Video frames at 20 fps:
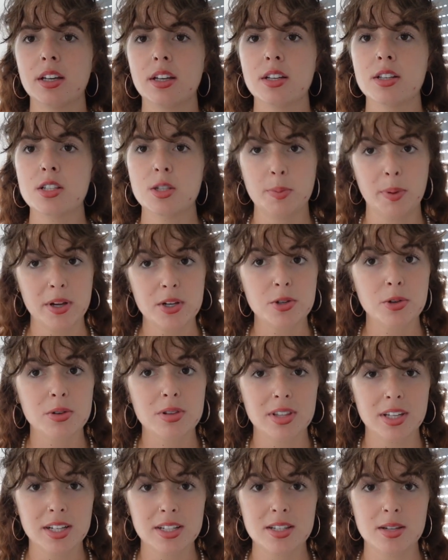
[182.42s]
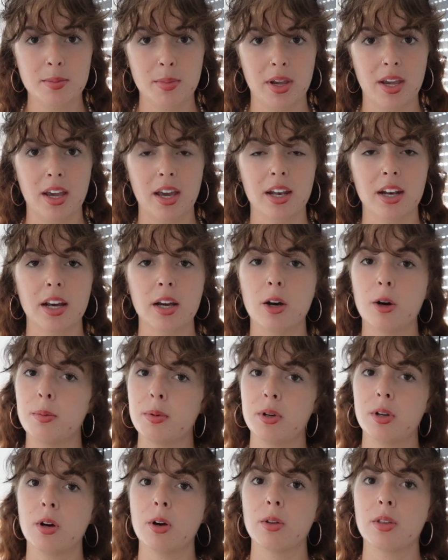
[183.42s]
special thing to me, and I hope
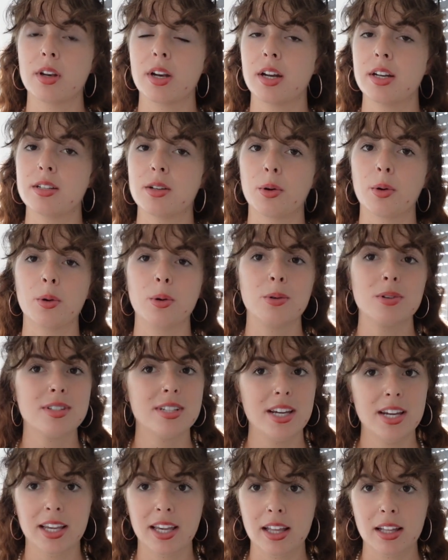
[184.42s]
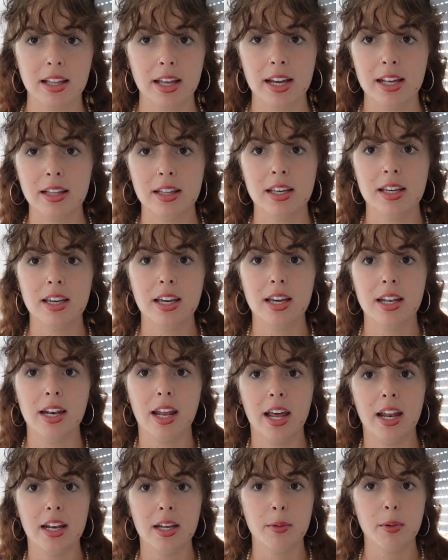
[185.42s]
you know that I don't take it lightly in
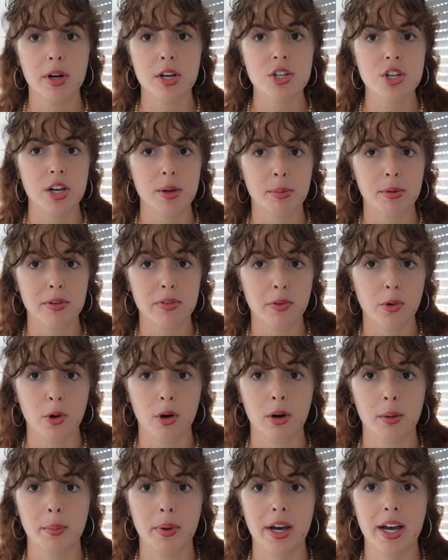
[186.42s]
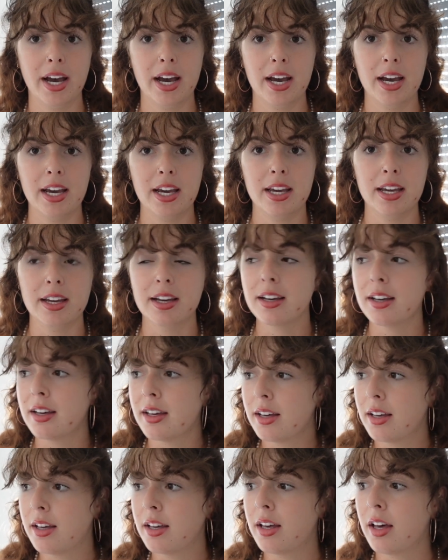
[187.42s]
any way, shape, or form. I
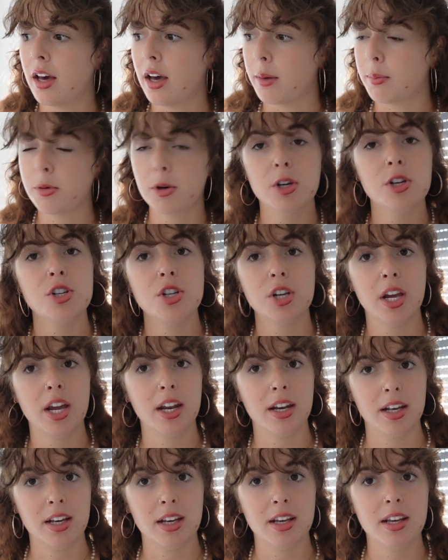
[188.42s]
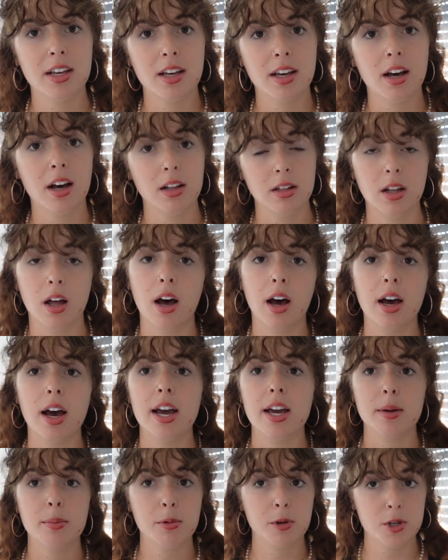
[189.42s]
appreciate it a lot.
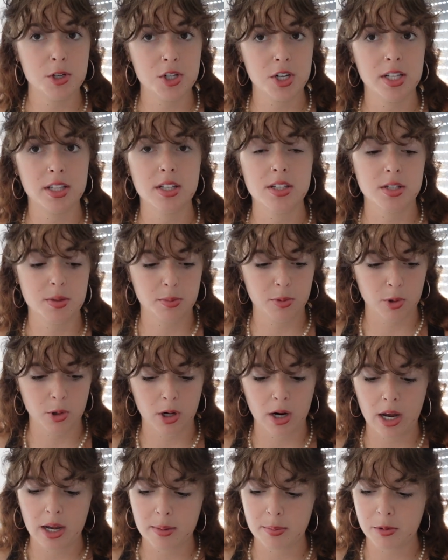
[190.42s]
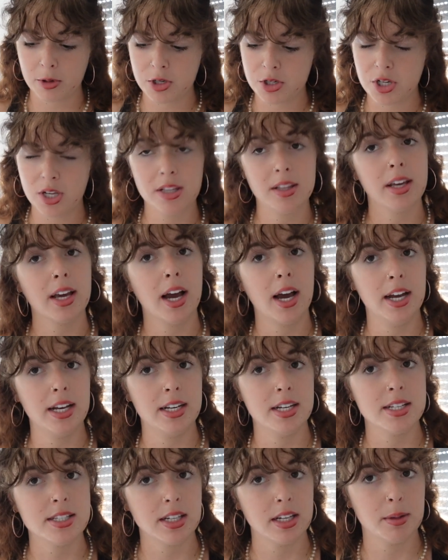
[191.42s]
I appreciate the support. I appreciate the
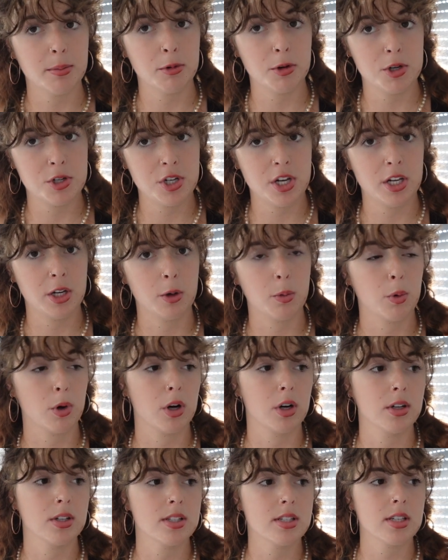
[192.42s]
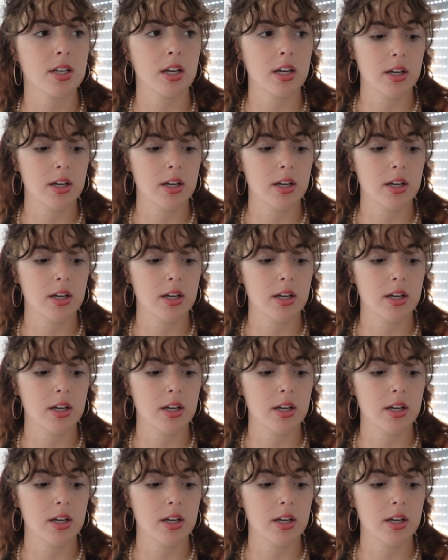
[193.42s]
kindness. I appreciate your words.